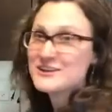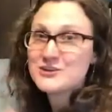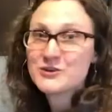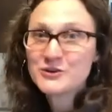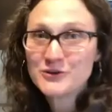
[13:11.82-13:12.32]

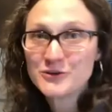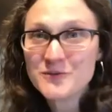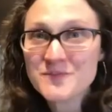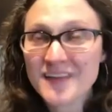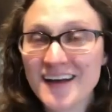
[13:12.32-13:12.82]

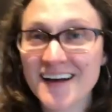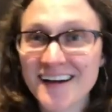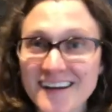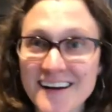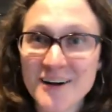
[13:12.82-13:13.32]
you
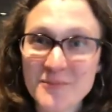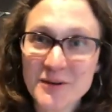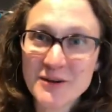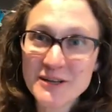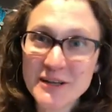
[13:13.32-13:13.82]

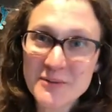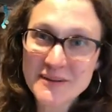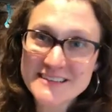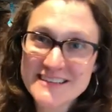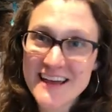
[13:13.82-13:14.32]
learned a little
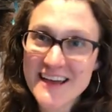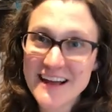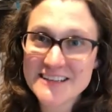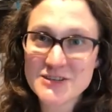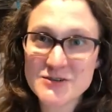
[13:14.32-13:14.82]
bit today,
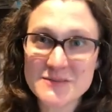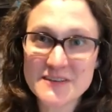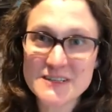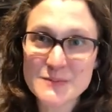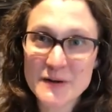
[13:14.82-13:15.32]
got to do some
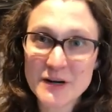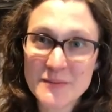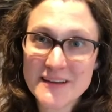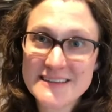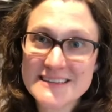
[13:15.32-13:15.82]

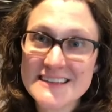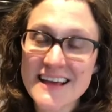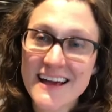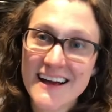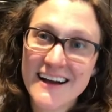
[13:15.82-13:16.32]
experiments.
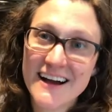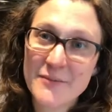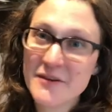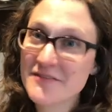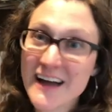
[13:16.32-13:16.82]

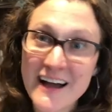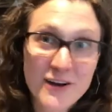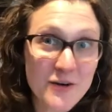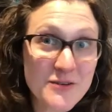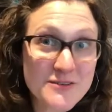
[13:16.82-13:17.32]
If not,
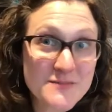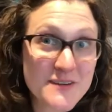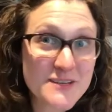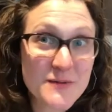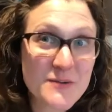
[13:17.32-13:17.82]
go and do some
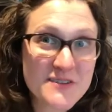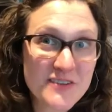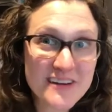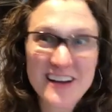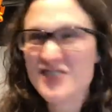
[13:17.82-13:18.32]
experiments
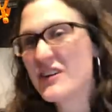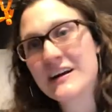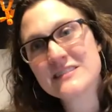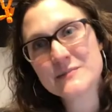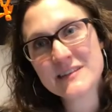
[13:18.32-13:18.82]
right now. Try
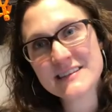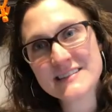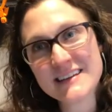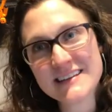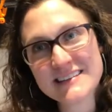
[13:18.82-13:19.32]
out some of these
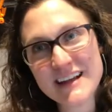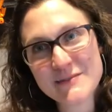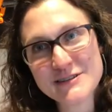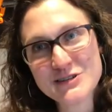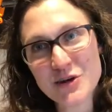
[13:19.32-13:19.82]
things that I've
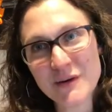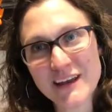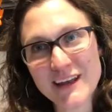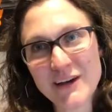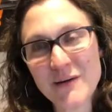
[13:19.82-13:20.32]
been
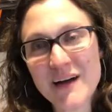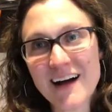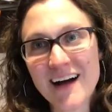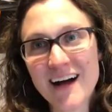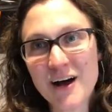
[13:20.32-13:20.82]
showing you.
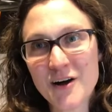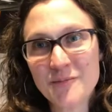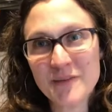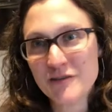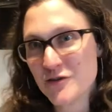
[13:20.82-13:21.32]

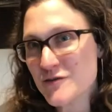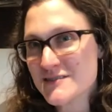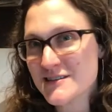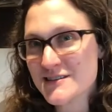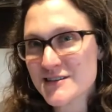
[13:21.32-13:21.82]
If you
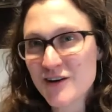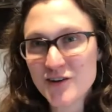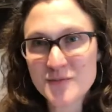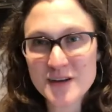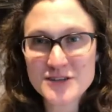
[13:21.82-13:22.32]
use the
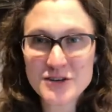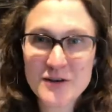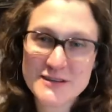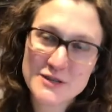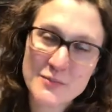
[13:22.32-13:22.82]
stove, make sure you
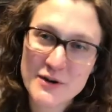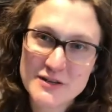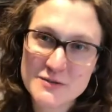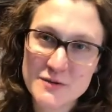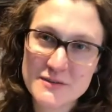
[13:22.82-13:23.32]
ask your
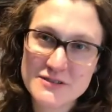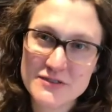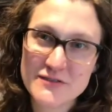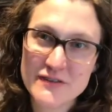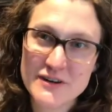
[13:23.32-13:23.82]
parents'
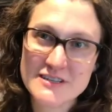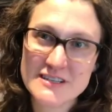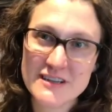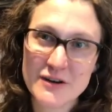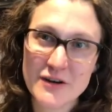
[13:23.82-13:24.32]
permission first
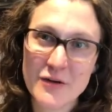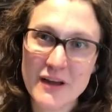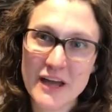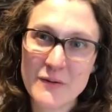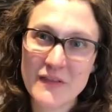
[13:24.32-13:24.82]
and they're
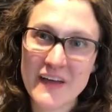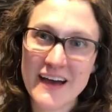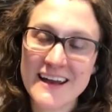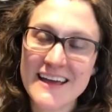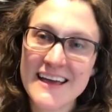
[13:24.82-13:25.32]
okay with
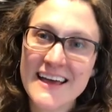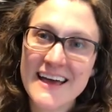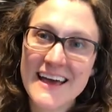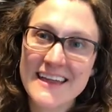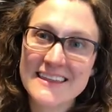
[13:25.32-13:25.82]
that.
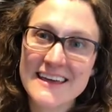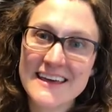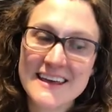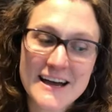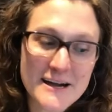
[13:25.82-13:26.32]
And
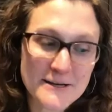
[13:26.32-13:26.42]
then